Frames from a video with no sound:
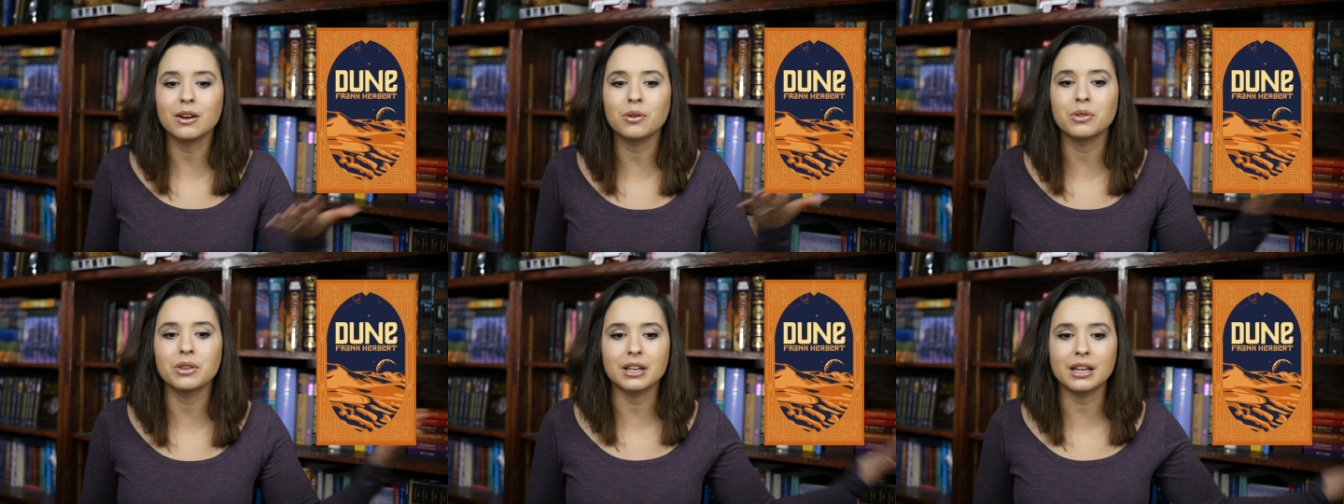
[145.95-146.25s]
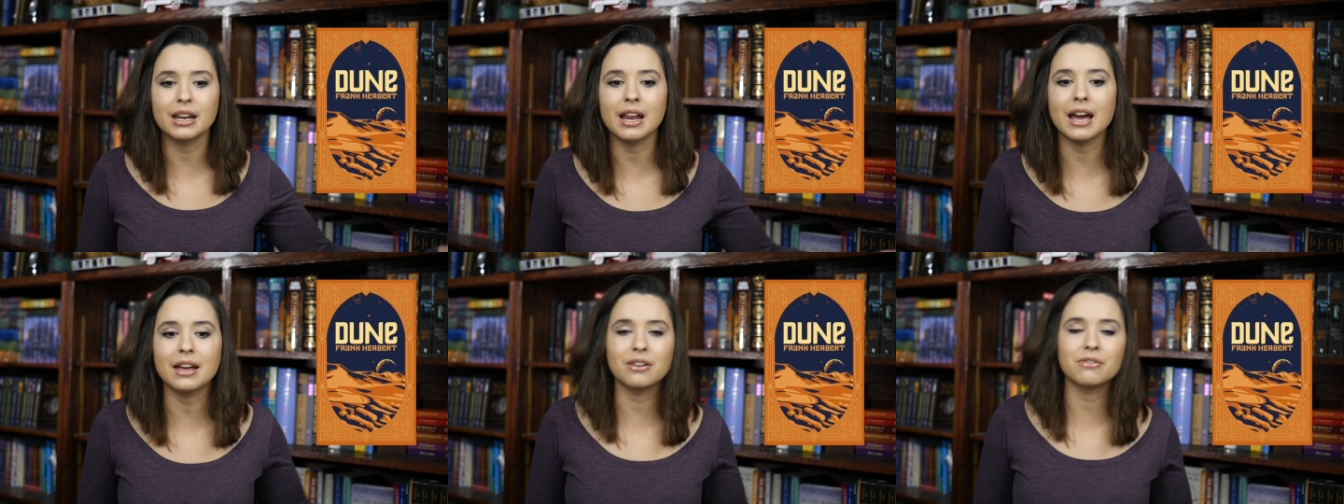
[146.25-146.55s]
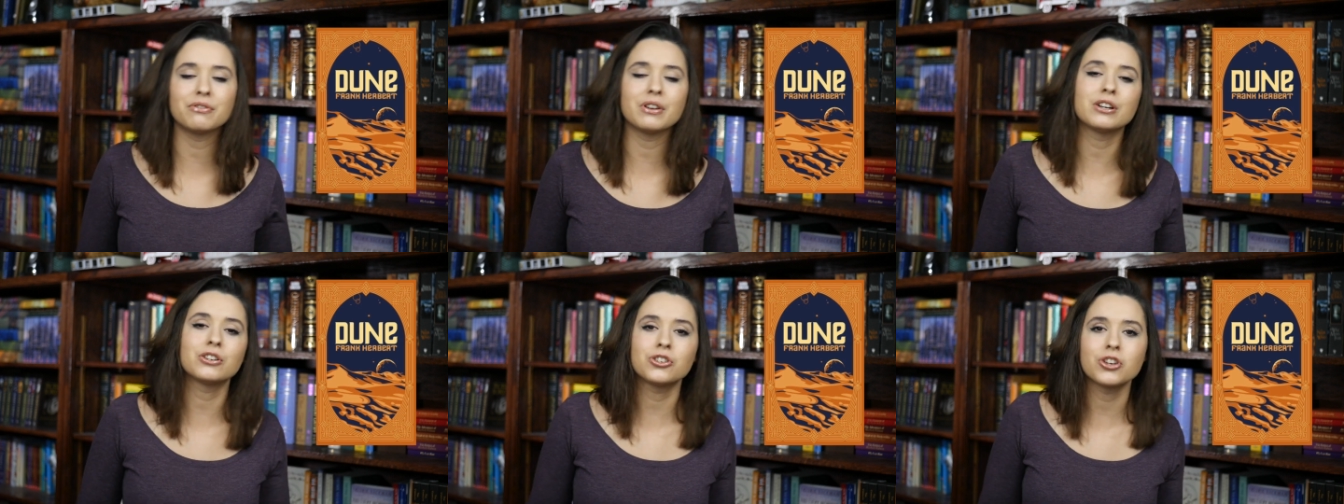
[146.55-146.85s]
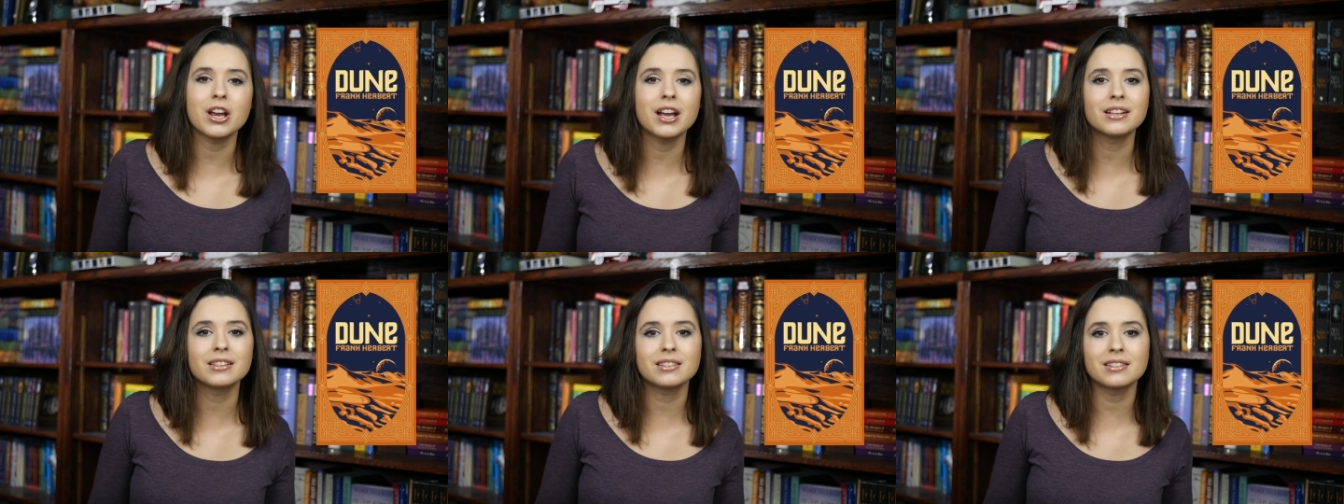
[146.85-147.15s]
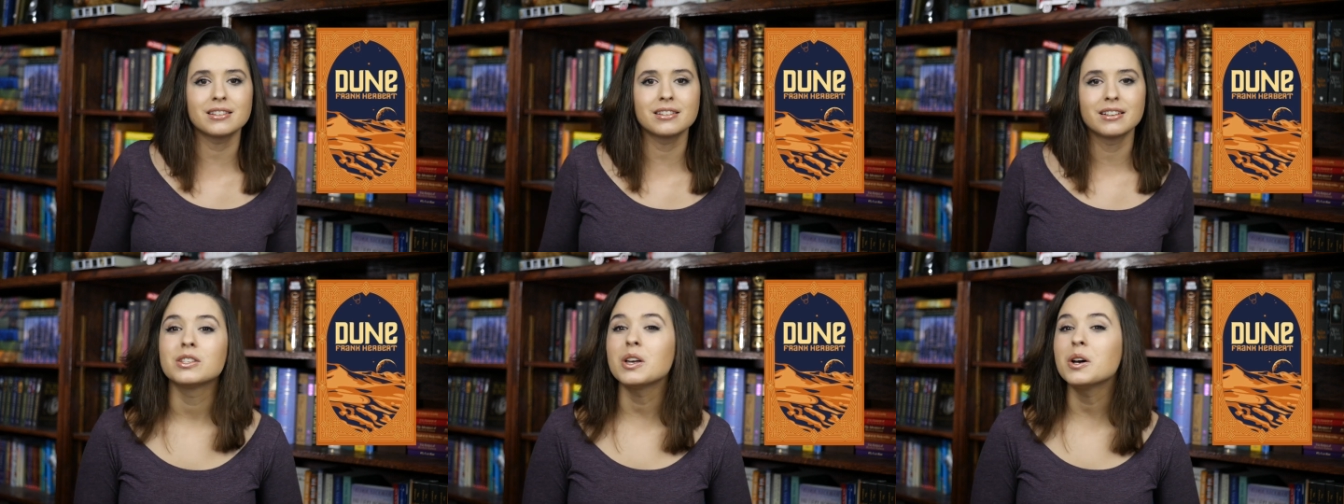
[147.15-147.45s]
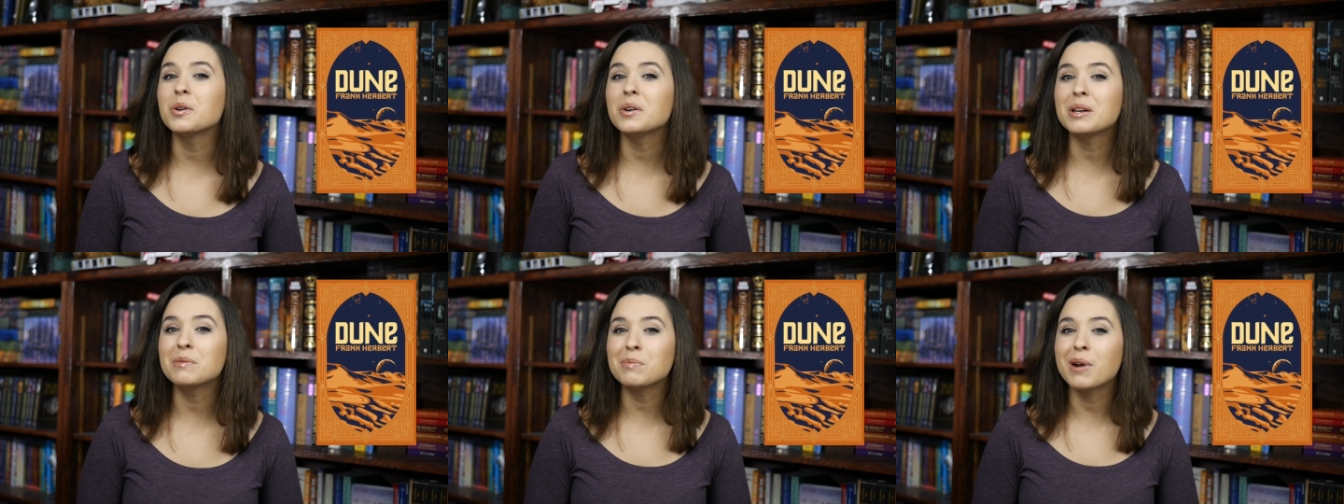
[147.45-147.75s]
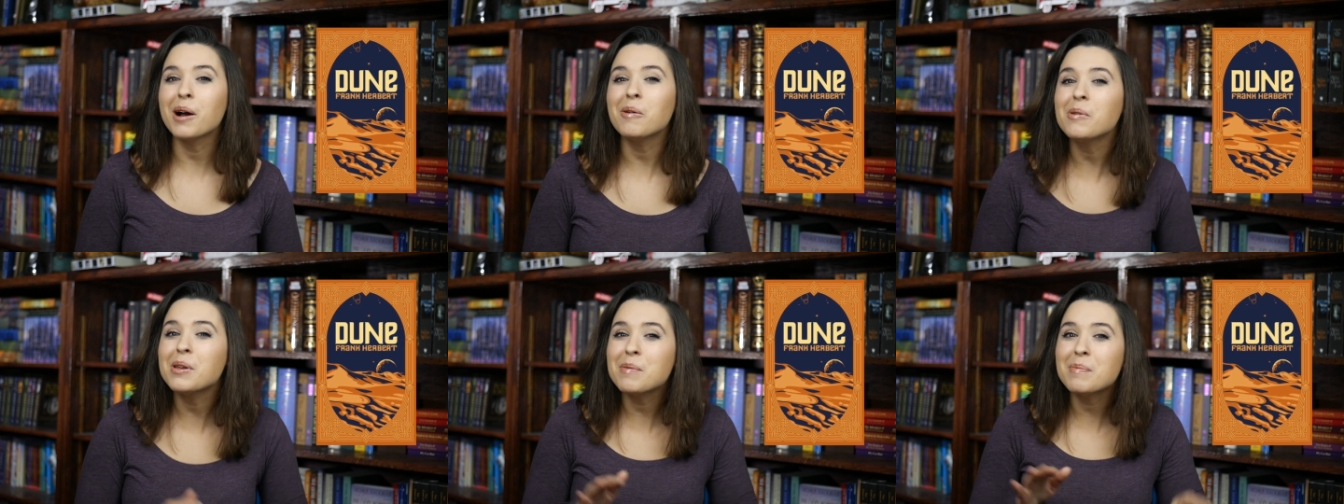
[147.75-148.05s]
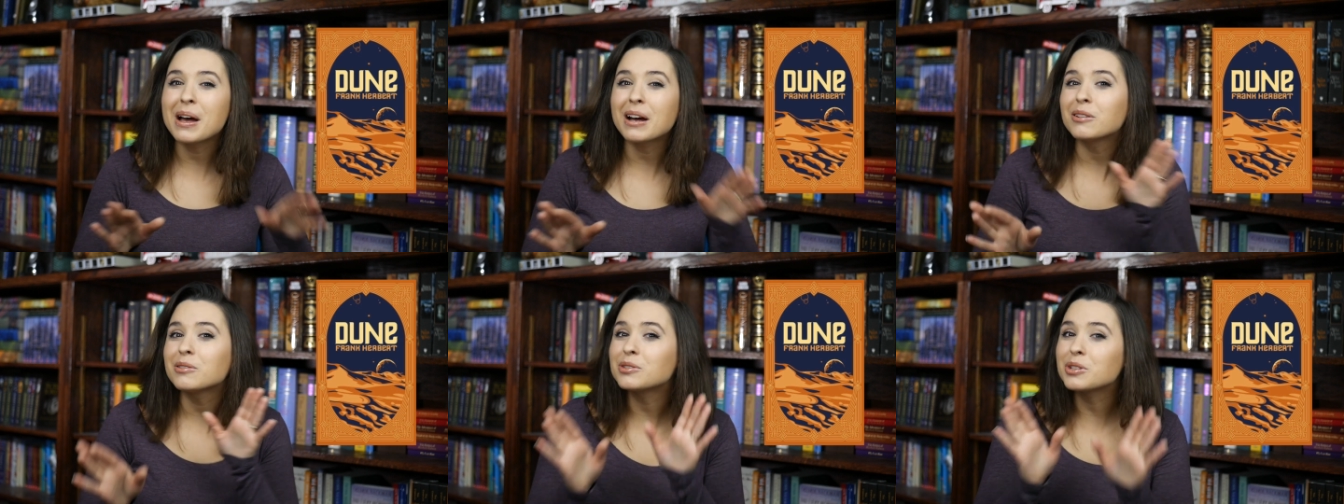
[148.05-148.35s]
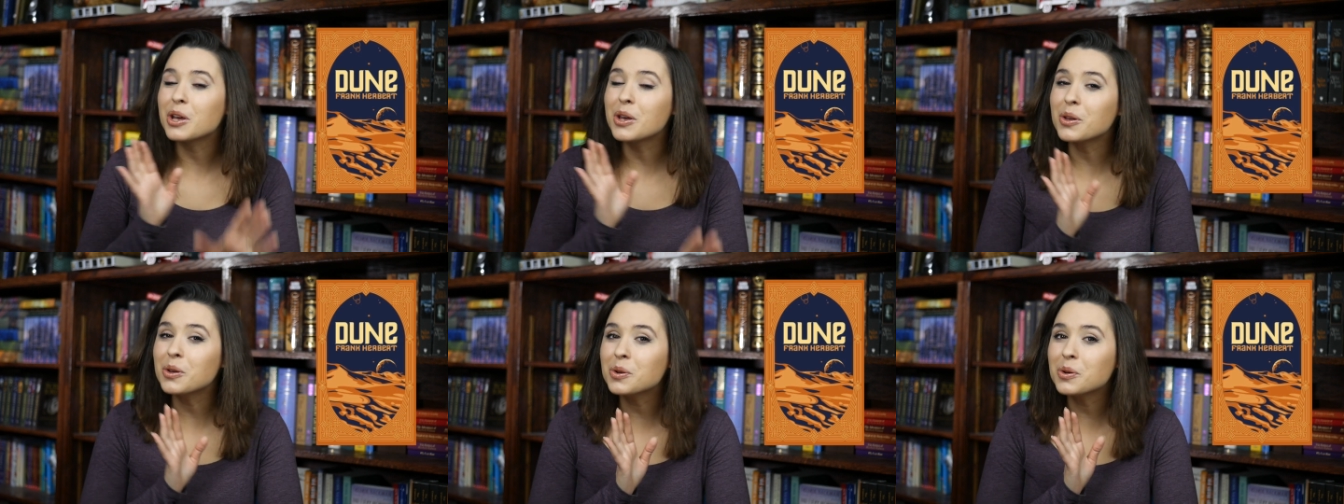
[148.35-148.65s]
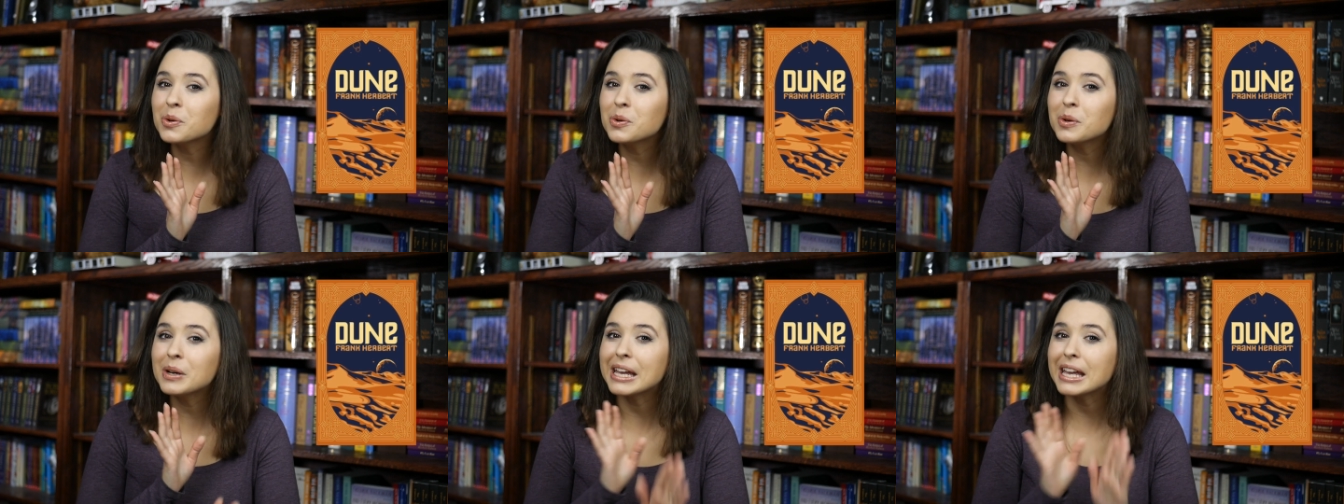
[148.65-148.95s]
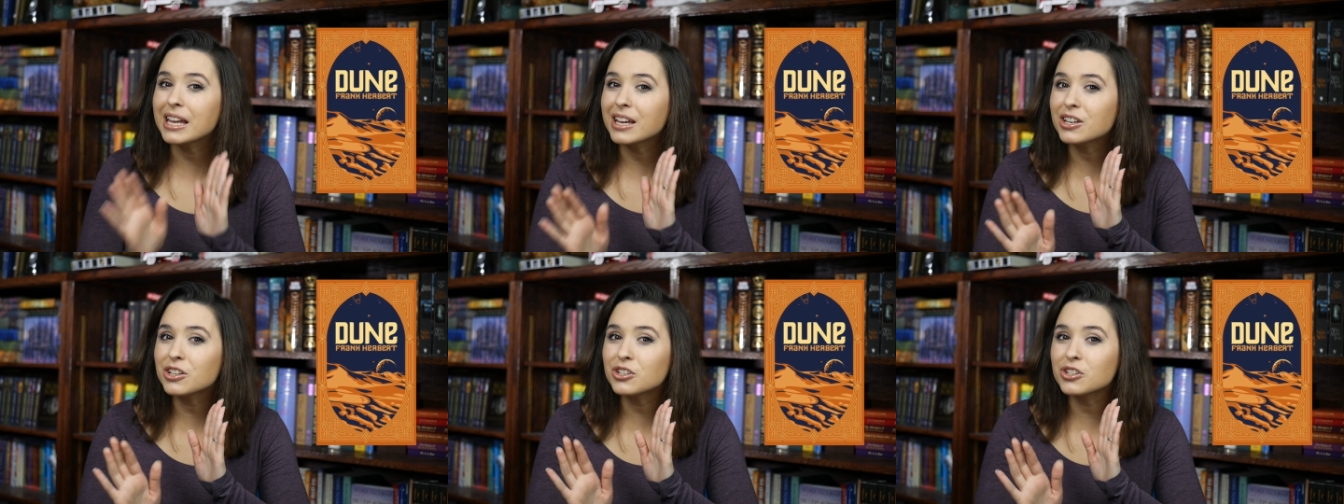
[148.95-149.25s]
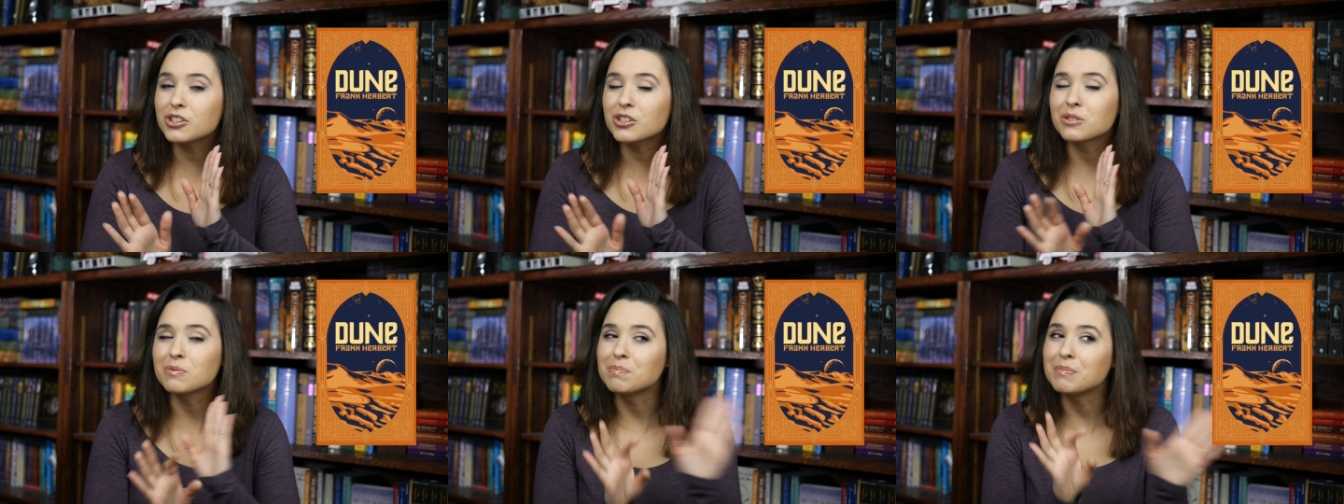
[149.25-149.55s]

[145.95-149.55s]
it had a fair chance. So in probably about 2-ish,